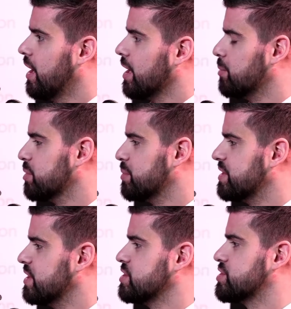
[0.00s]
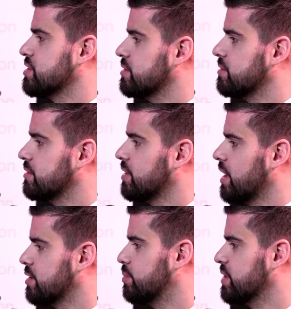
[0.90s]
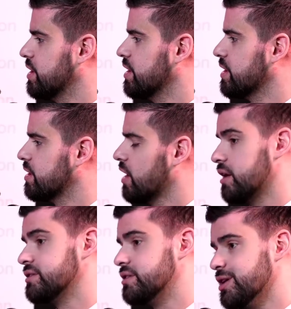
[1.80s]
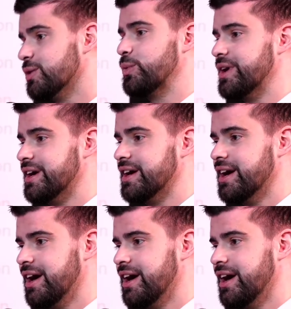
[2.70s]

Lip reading: implementation at the beginning, until we